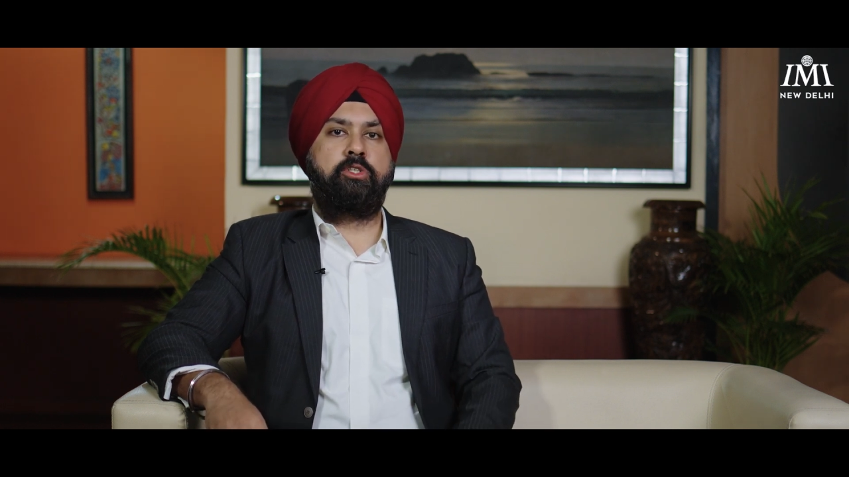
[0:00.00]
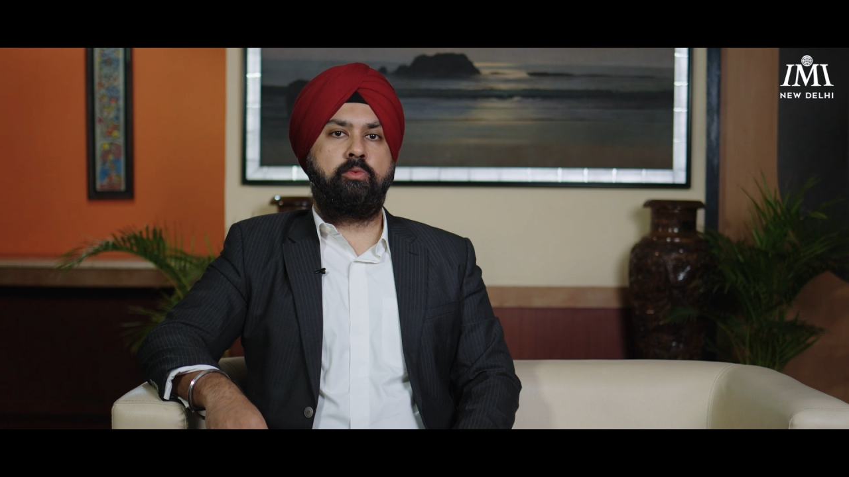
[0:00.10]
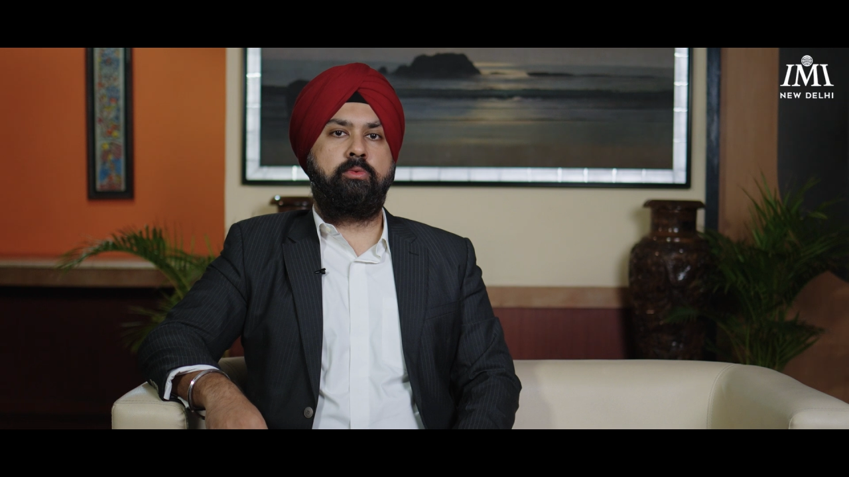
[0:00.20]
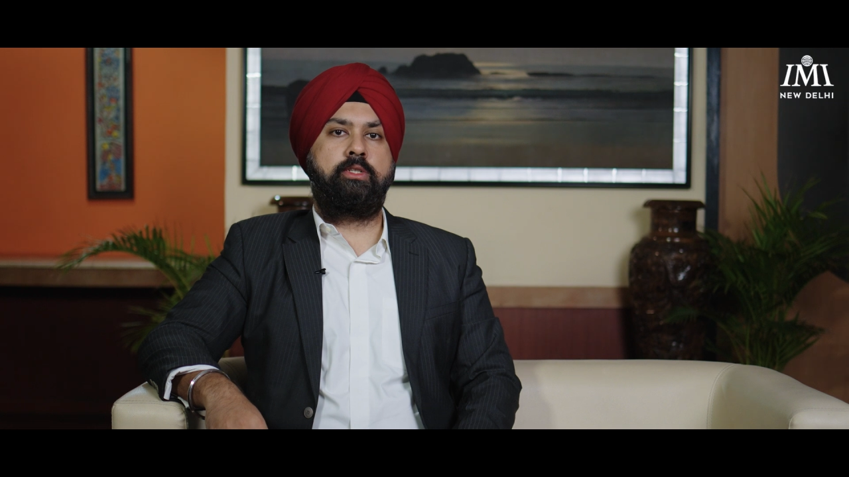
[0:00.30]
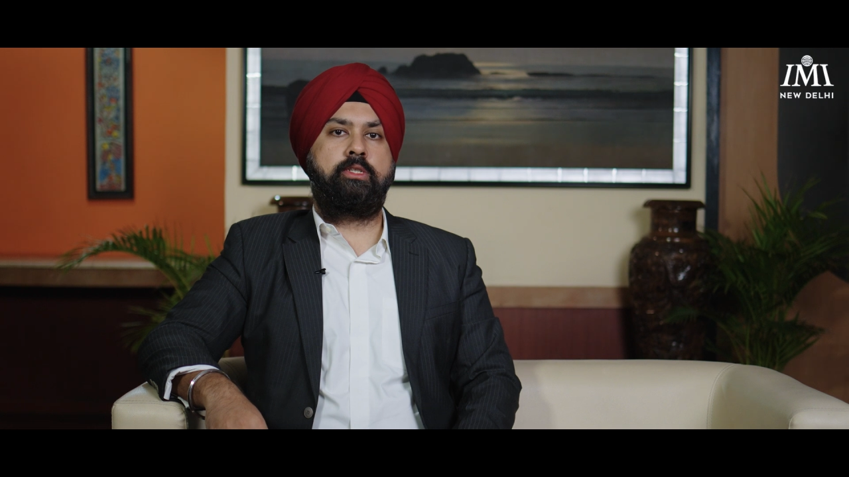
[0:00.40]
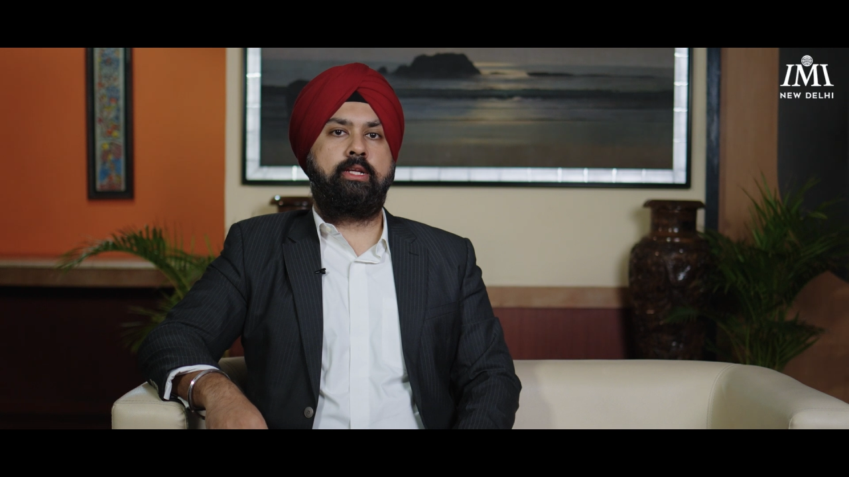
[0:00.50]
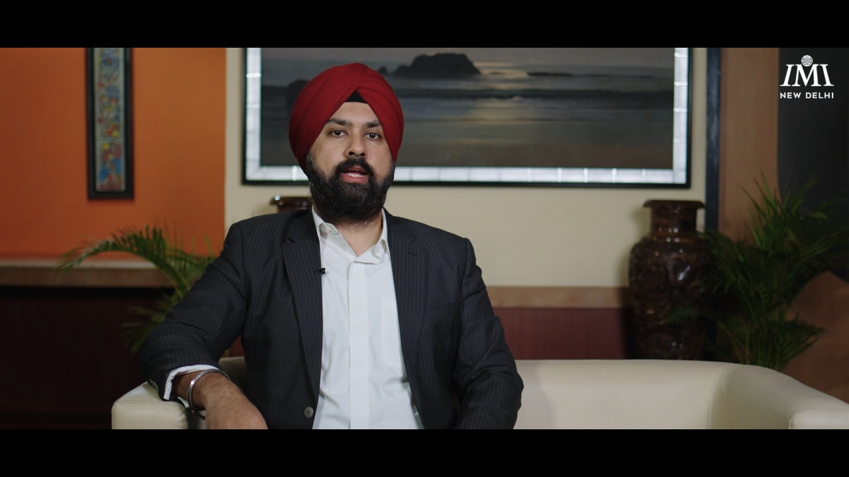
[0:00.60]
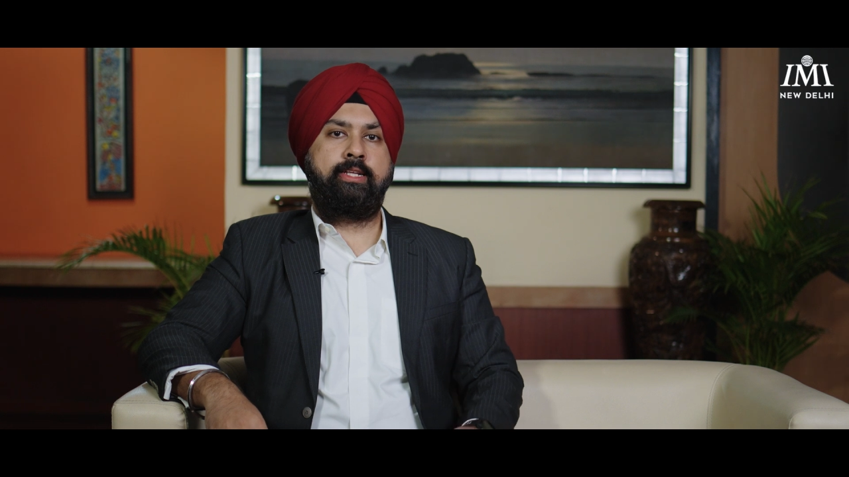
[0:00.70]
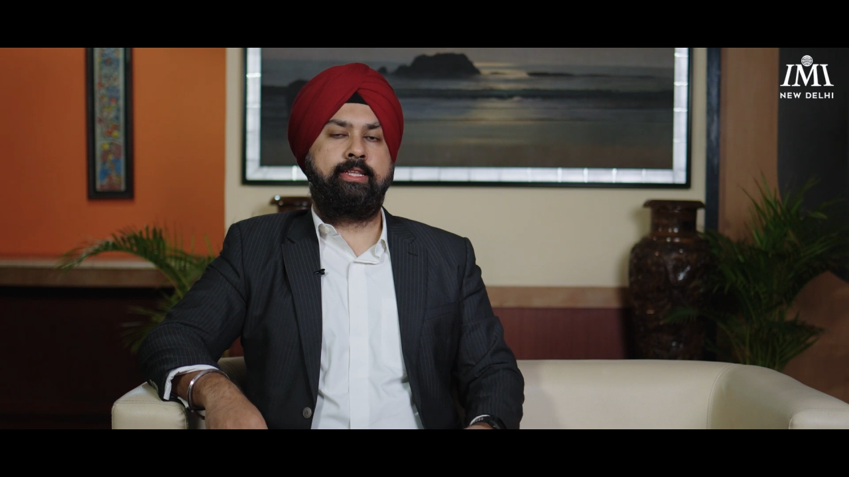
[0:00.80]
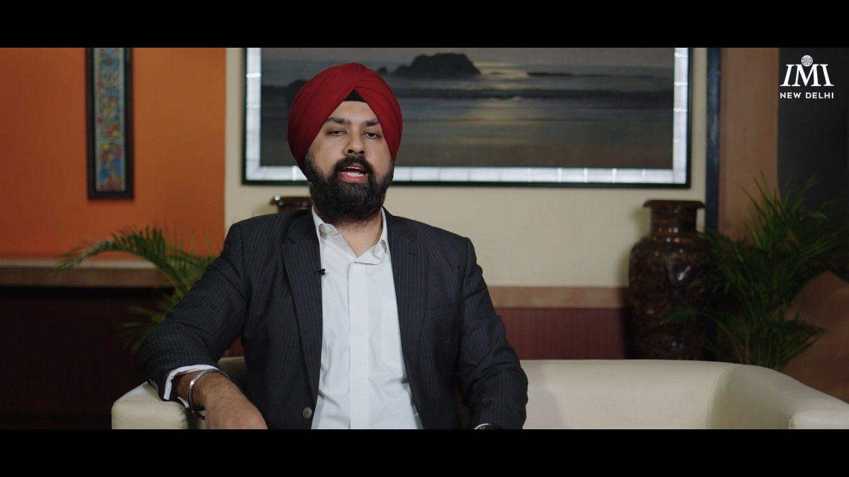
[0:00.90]
towards
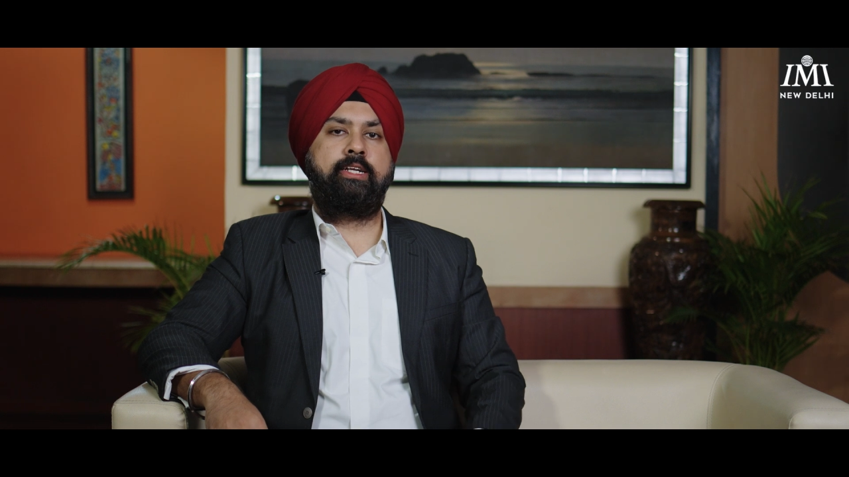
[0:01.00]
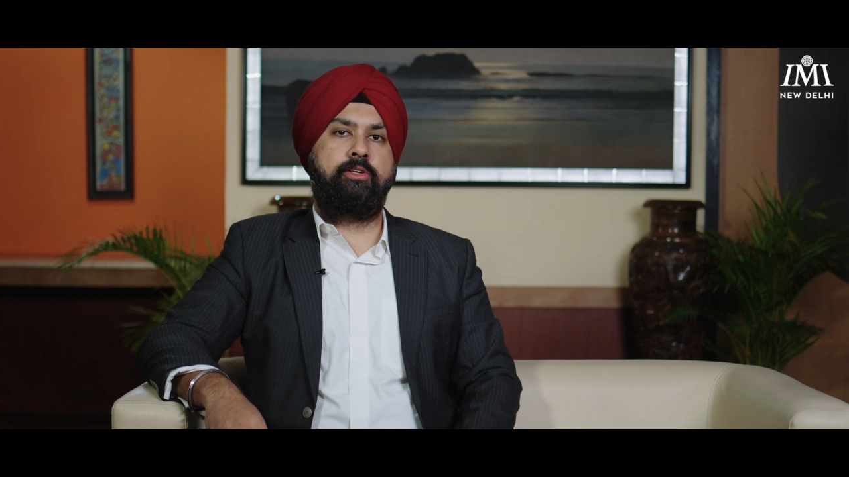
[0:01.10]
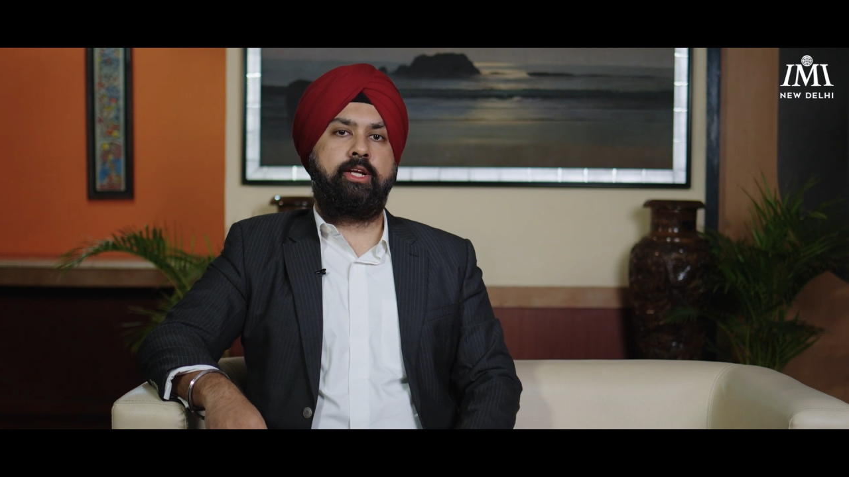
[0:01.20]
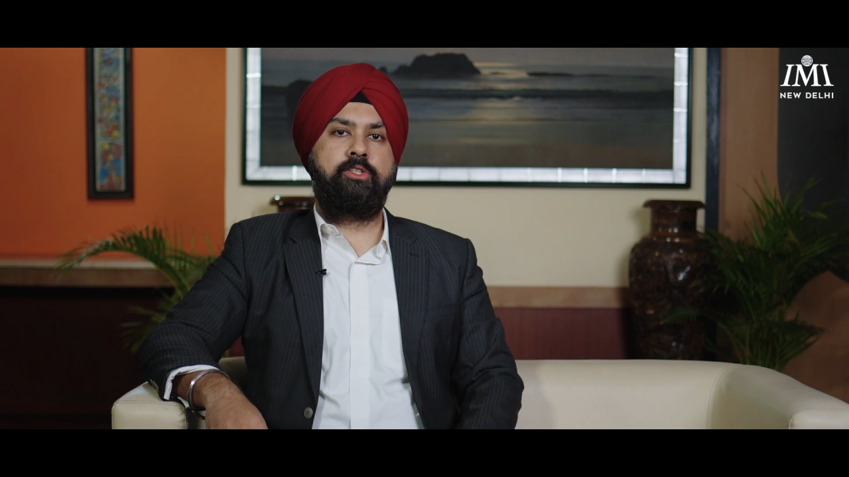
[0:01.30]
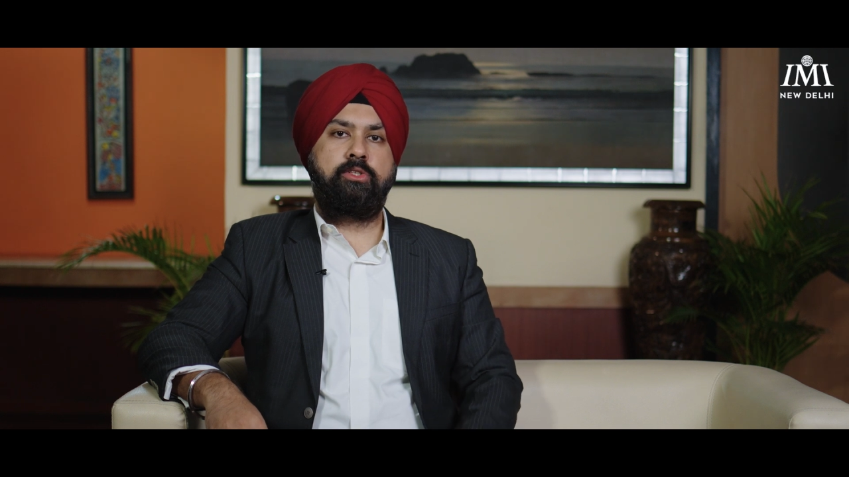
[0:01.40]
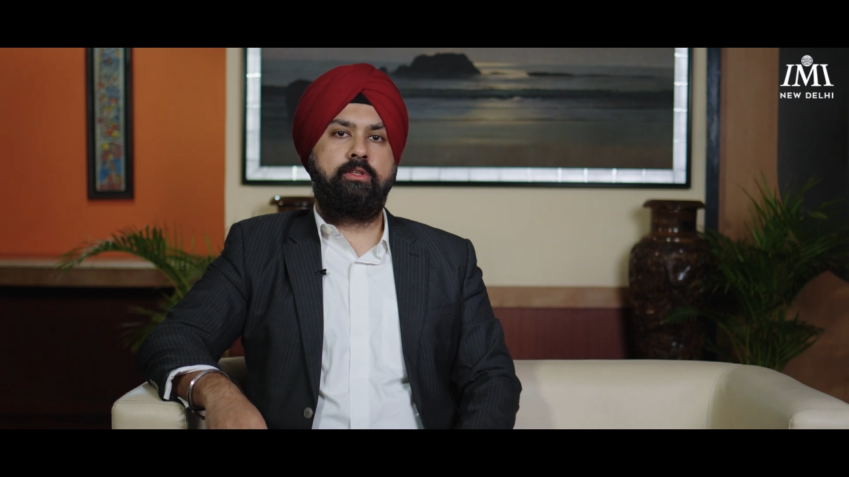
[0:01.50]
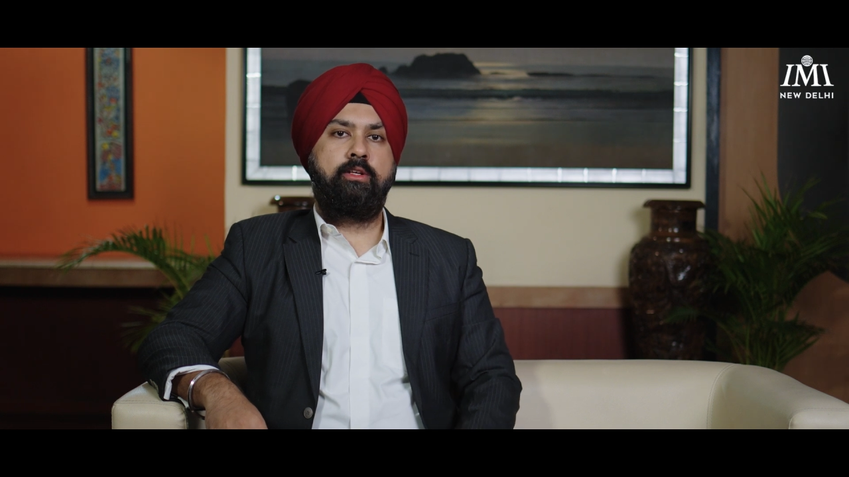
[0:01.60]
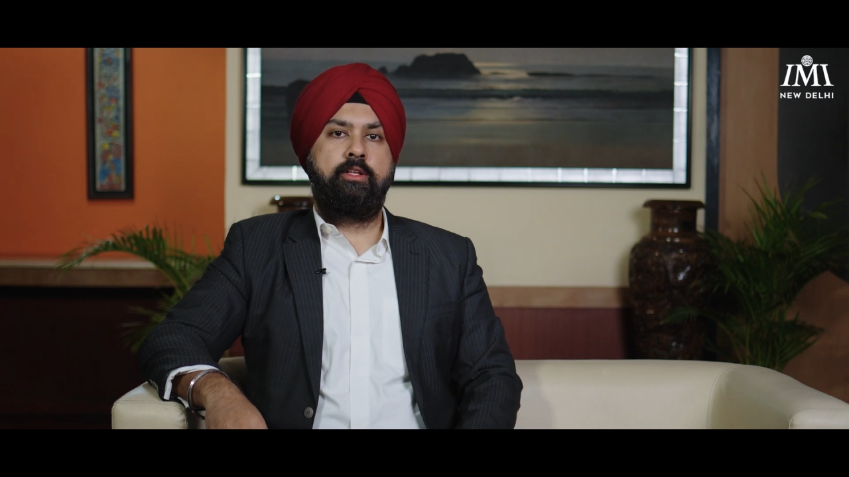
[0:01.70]
and in that direction,